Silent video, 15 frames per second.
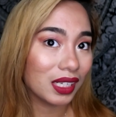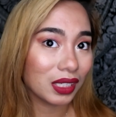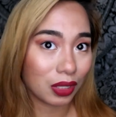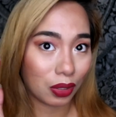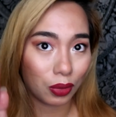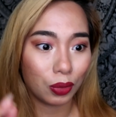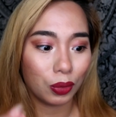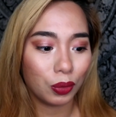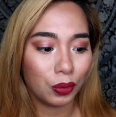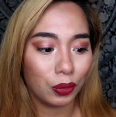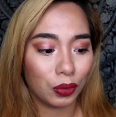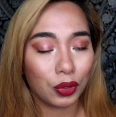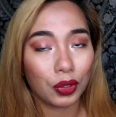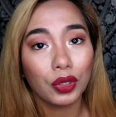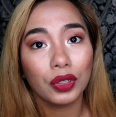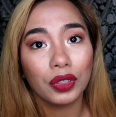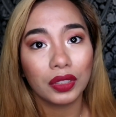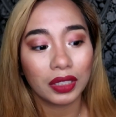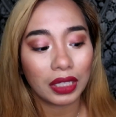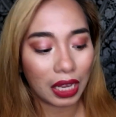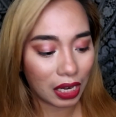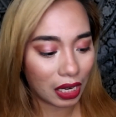So, yun.
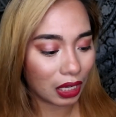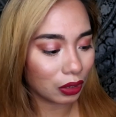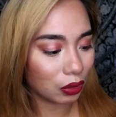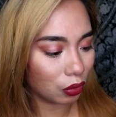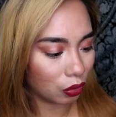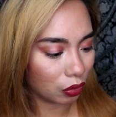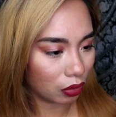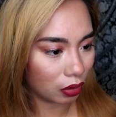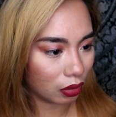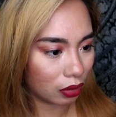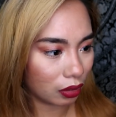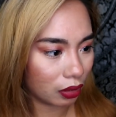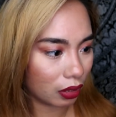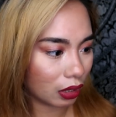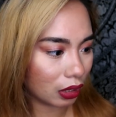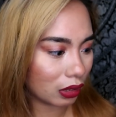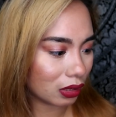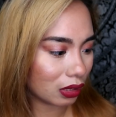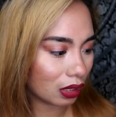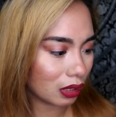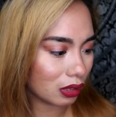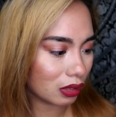Dahil lang dun. It's
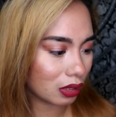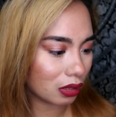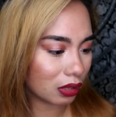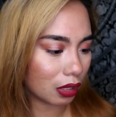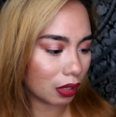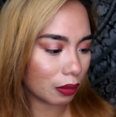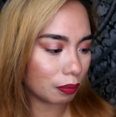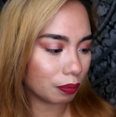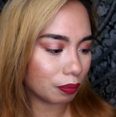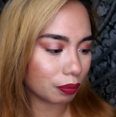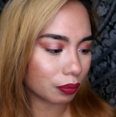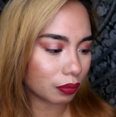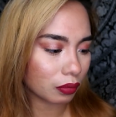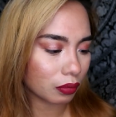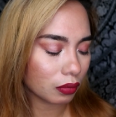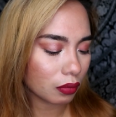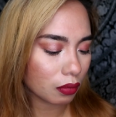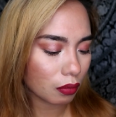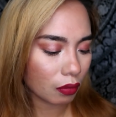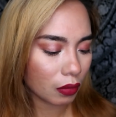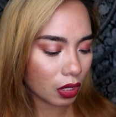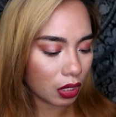nice kasi
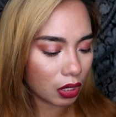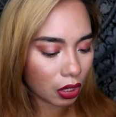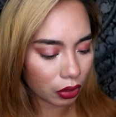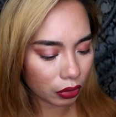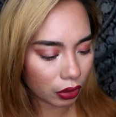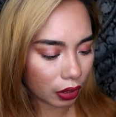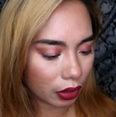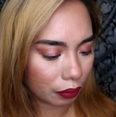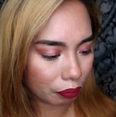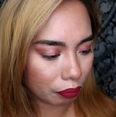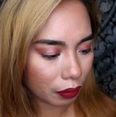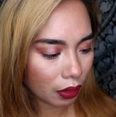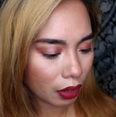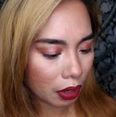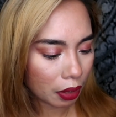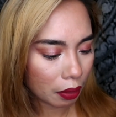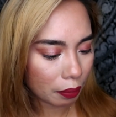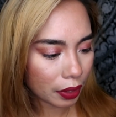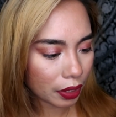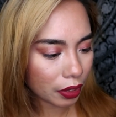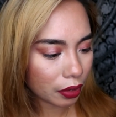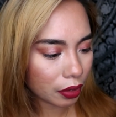luck din.
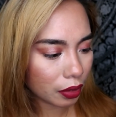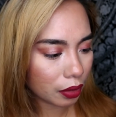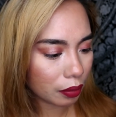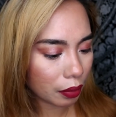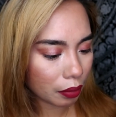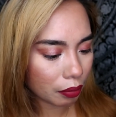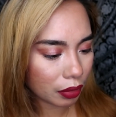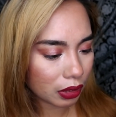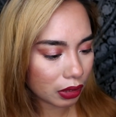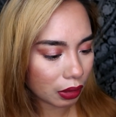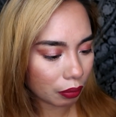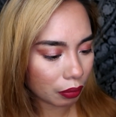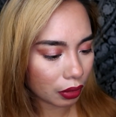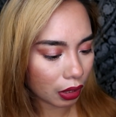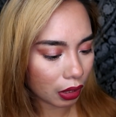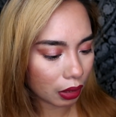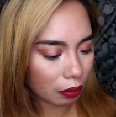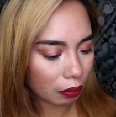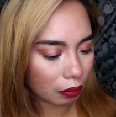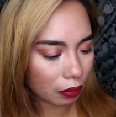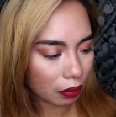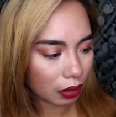Pero maybe
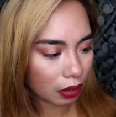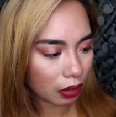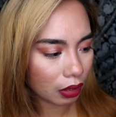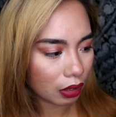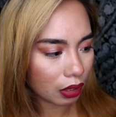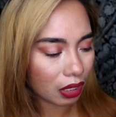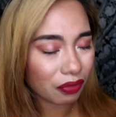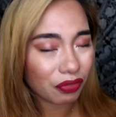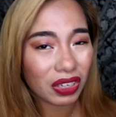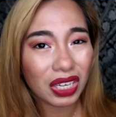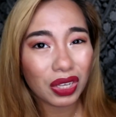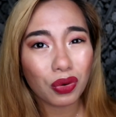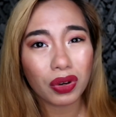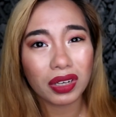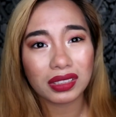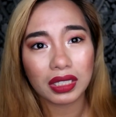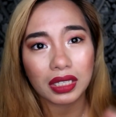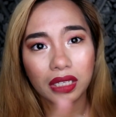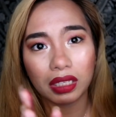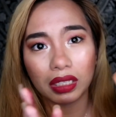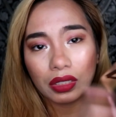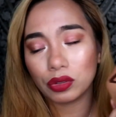sometime, feeling ko
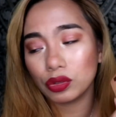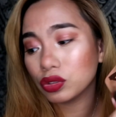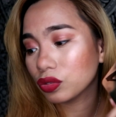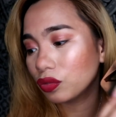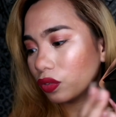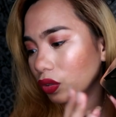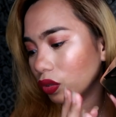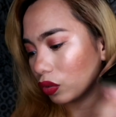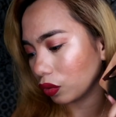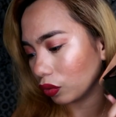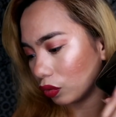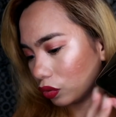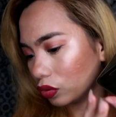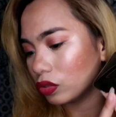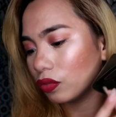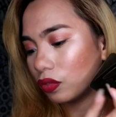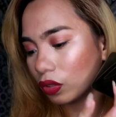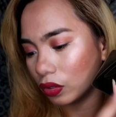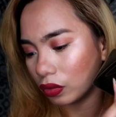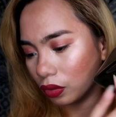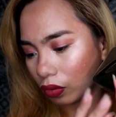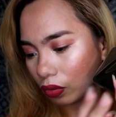kasi useful
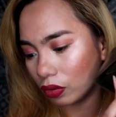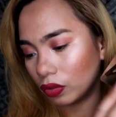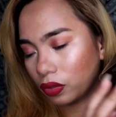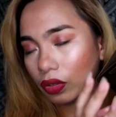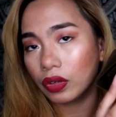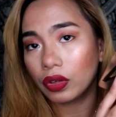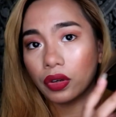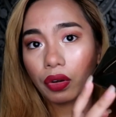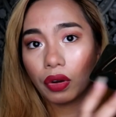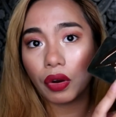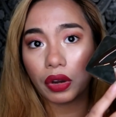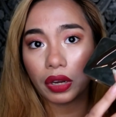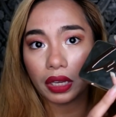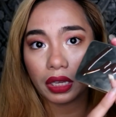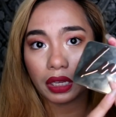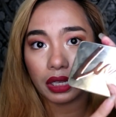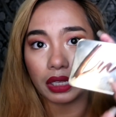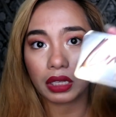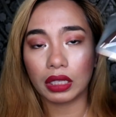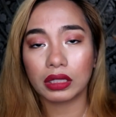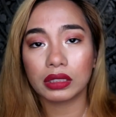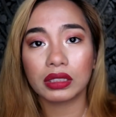to. Okay,
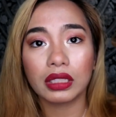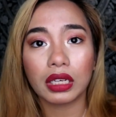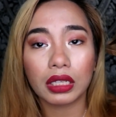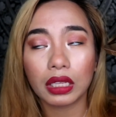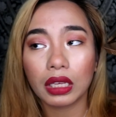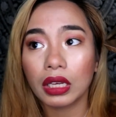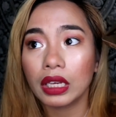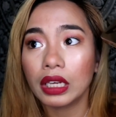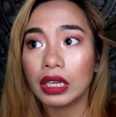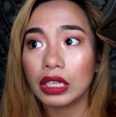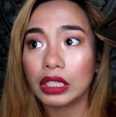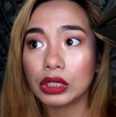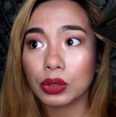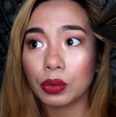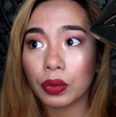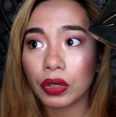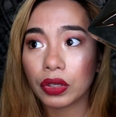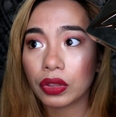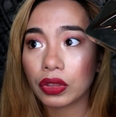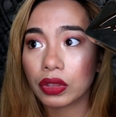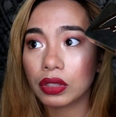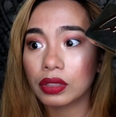it's not, it's worth
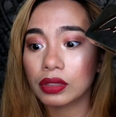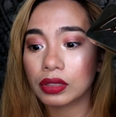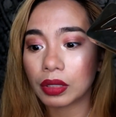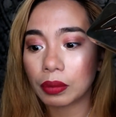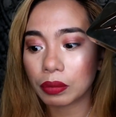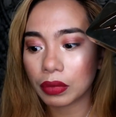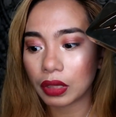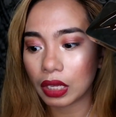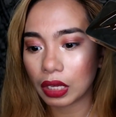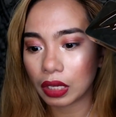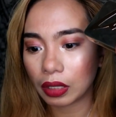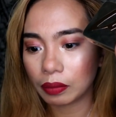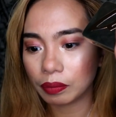something.